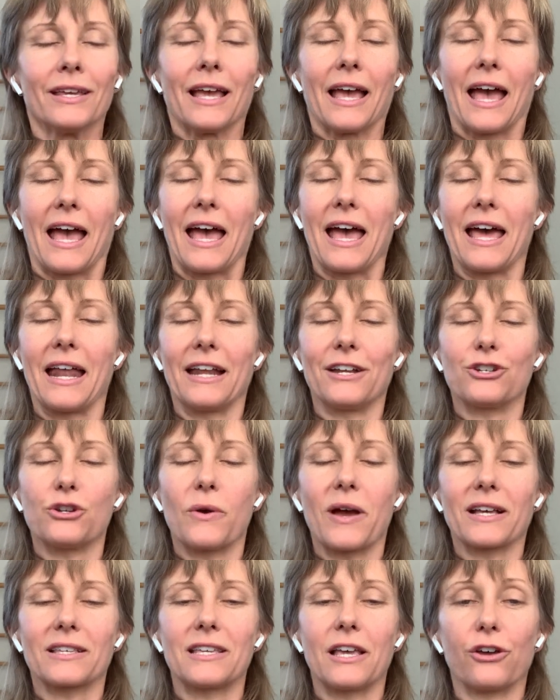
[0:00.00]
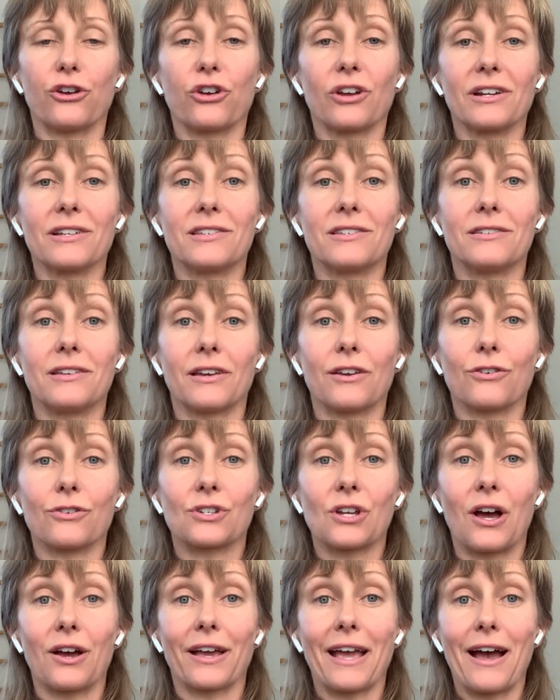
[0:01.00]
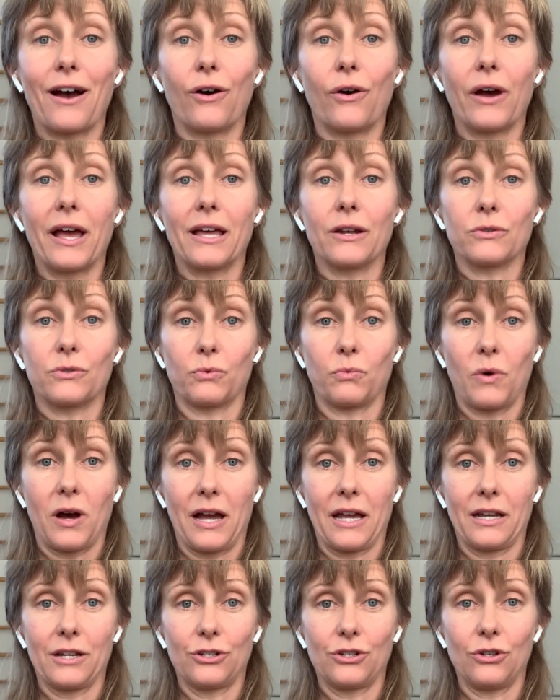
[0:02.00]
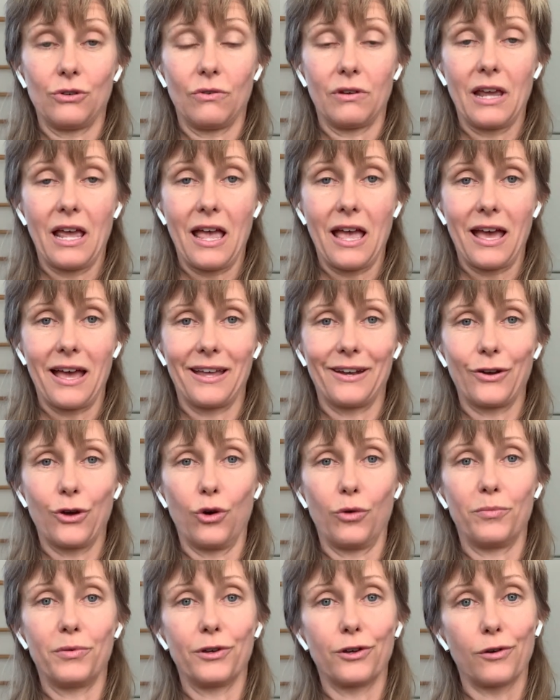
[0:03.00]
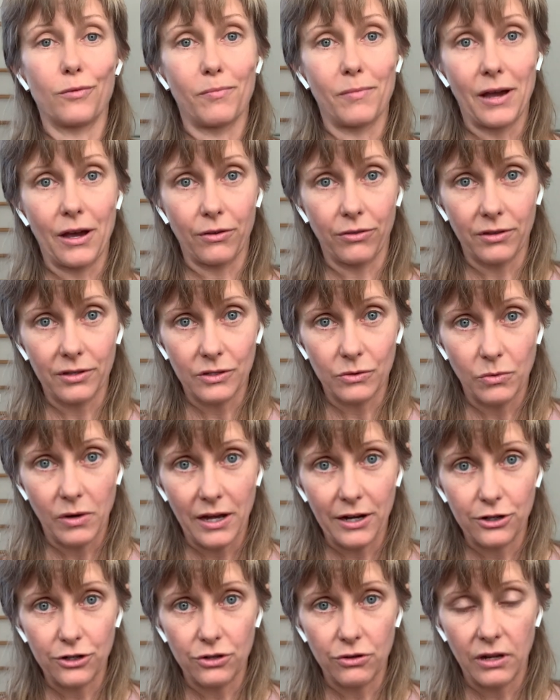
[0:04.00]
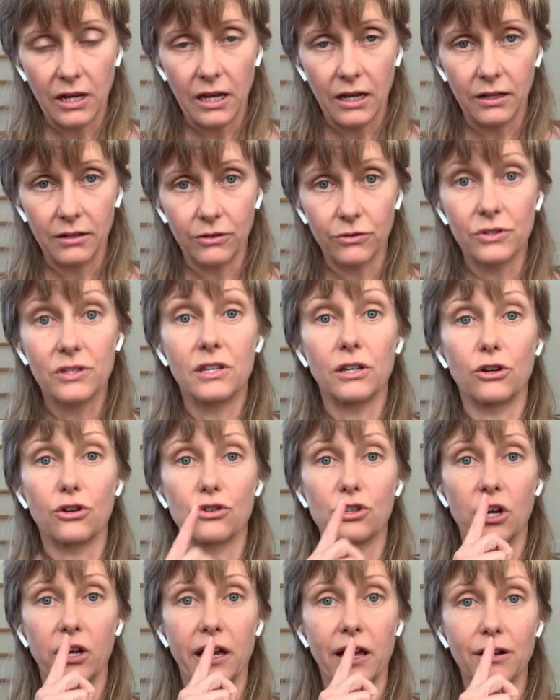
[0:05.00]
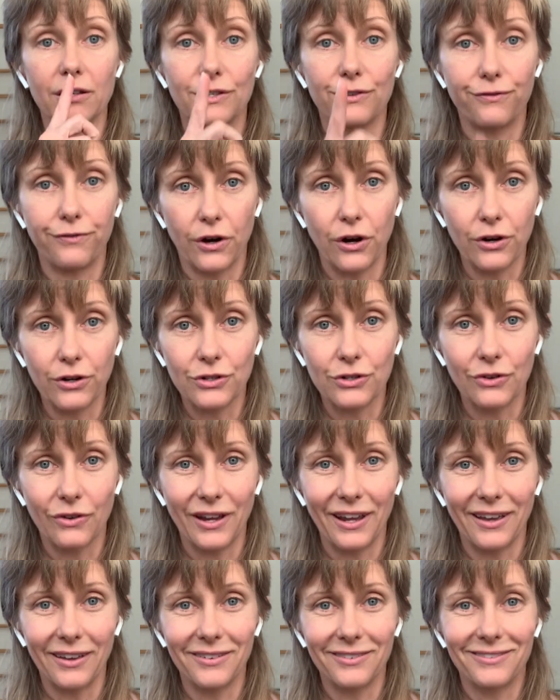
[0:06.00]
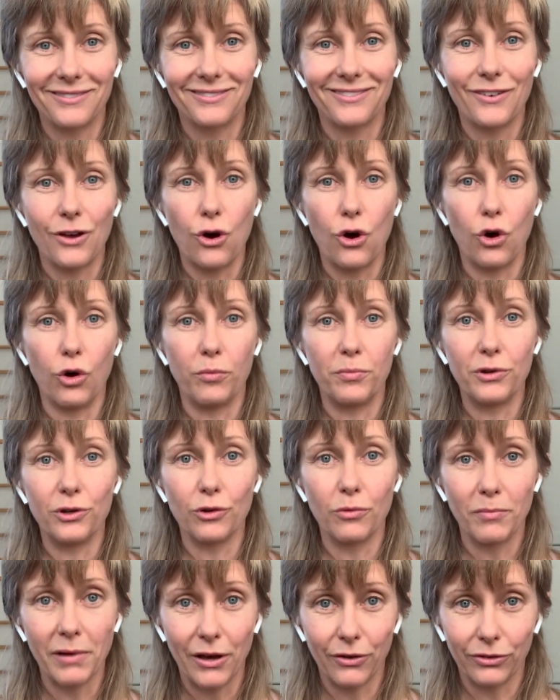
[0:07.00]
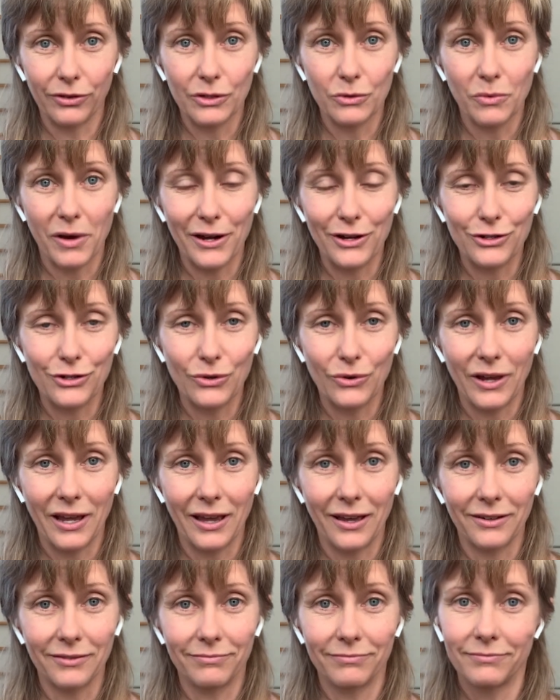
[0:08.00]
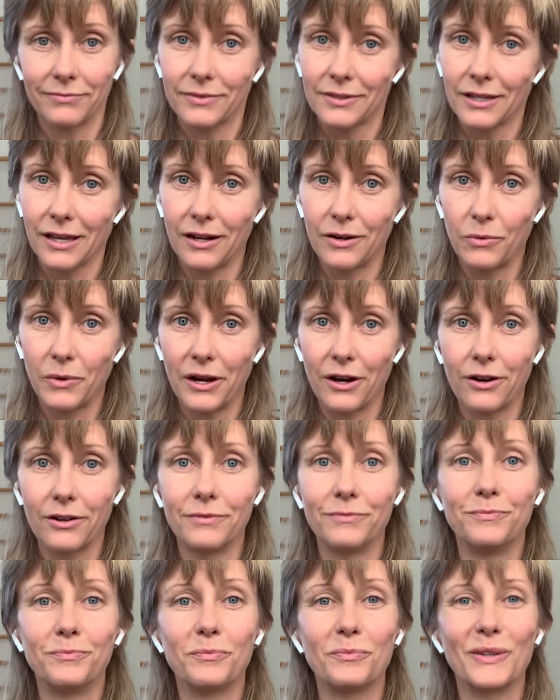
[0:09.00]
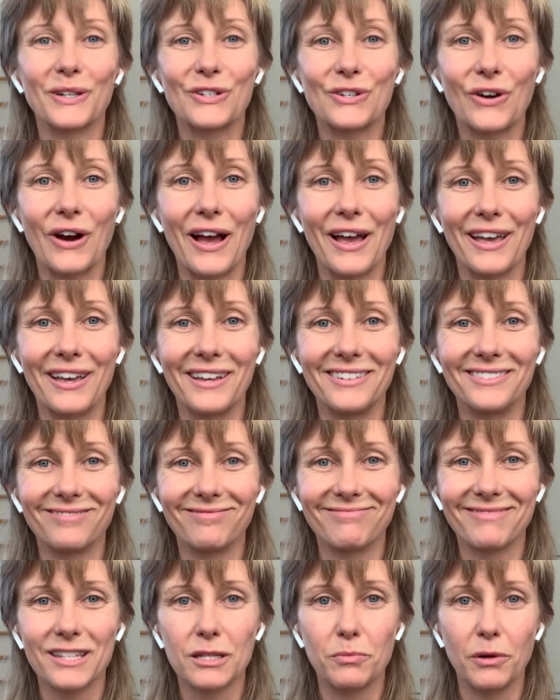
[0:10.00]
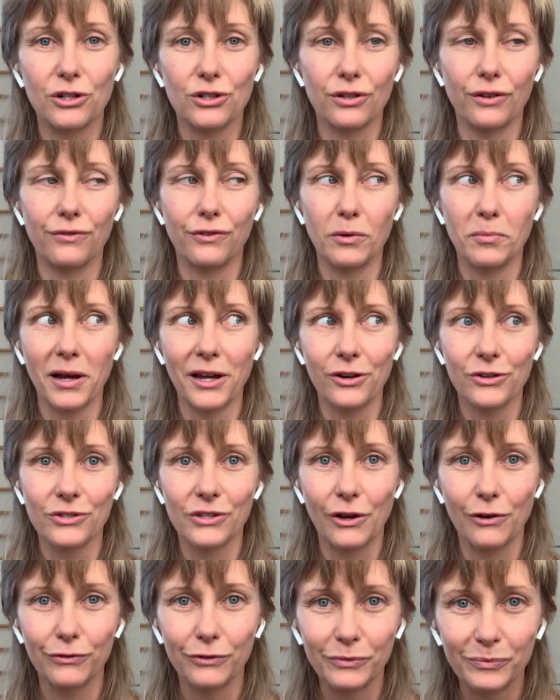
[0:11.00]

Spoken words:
And as you exhale, you're going to stick your tongue out as wide as you can. Open your mouth as wide as you can. No, stick your tongue out as far as you can. Open your mouth as wide as you can. It's kind of weird. Try it, especially if you're by yourself.